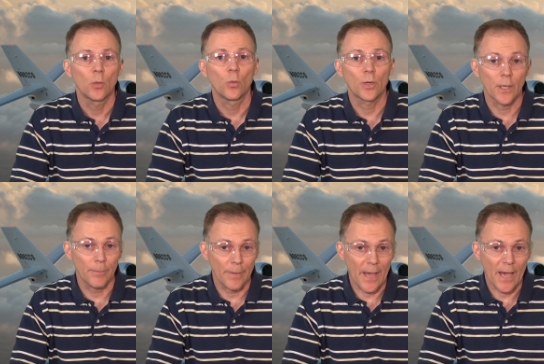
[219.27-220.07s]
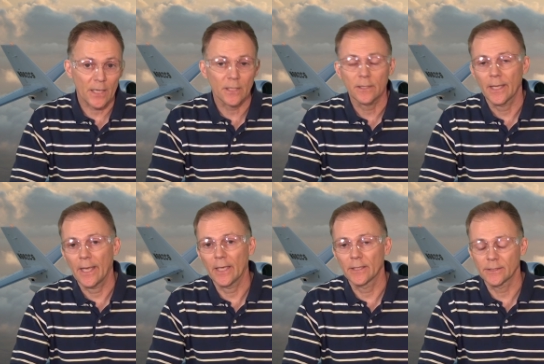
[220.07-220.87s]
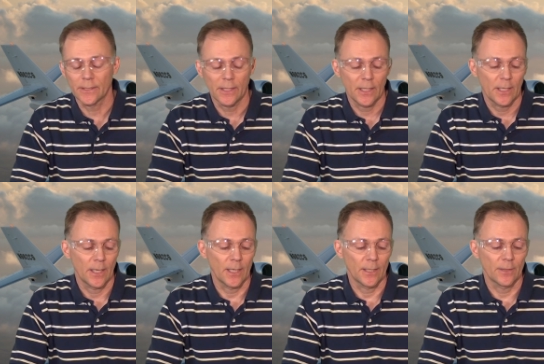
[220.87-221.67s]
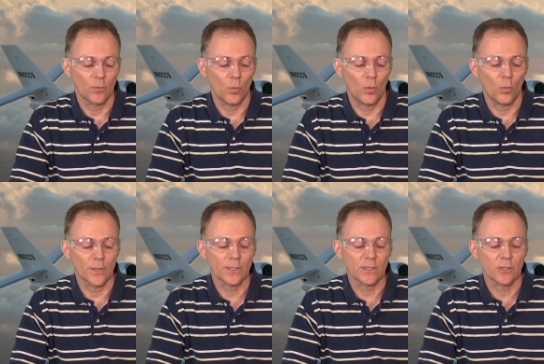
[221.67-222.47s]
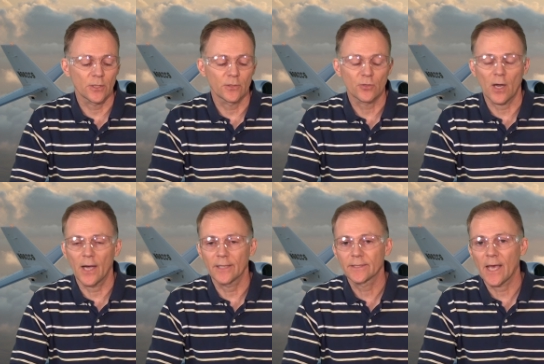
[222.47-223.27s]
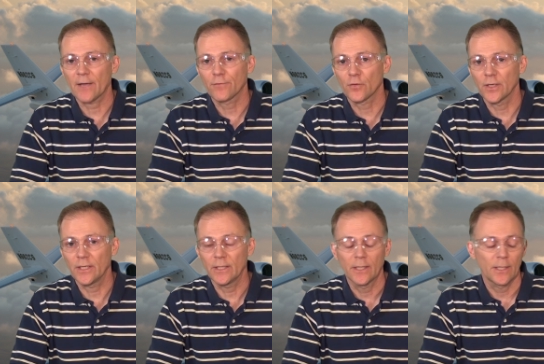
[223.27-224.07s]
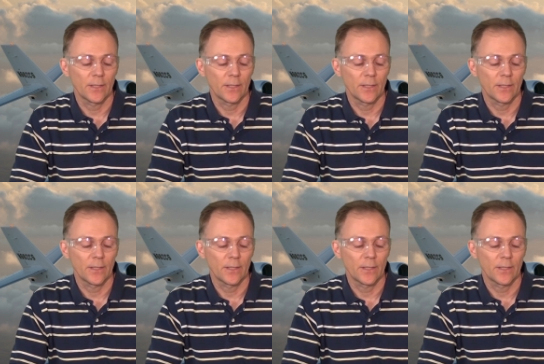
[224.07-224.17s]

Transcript: we'll come back and uh, once it's good and dry, tack free,